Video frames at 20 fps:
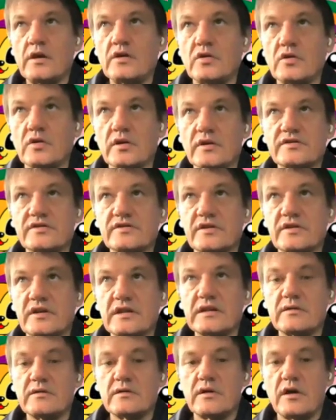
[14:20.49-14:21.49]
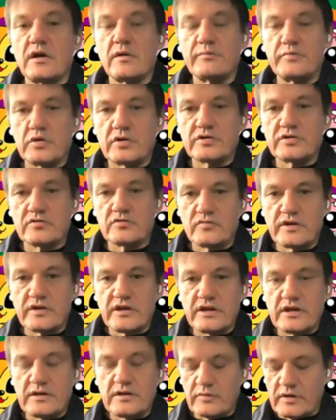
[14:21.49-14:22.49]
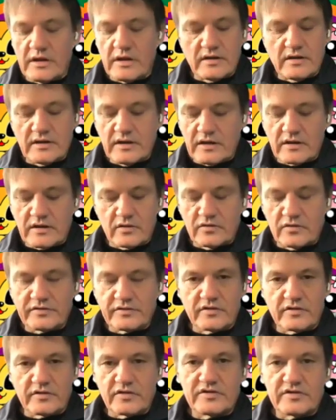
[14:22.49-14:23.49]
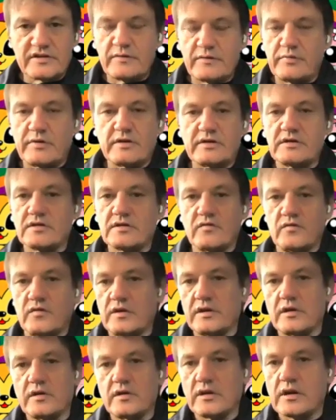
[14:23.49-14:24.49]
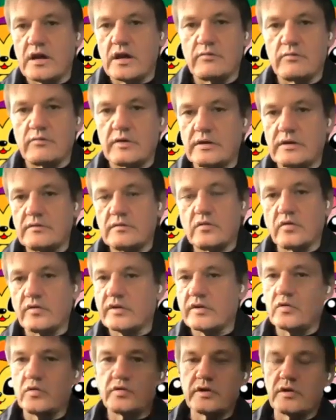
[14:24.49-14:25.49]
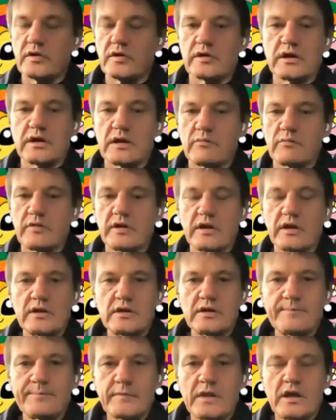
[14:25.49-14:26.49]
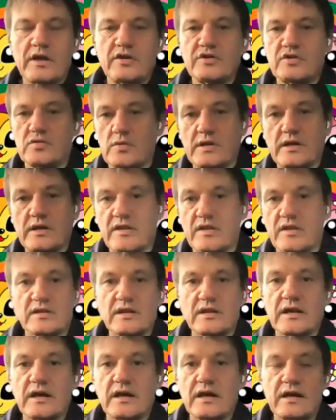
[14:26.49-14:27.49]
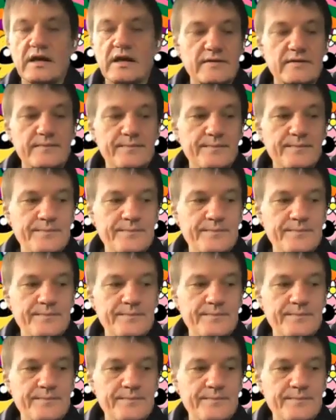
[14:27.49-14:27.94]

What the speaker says: You can assign a book to read, but then they can also just dip into the video library or the audio library and do anything they like.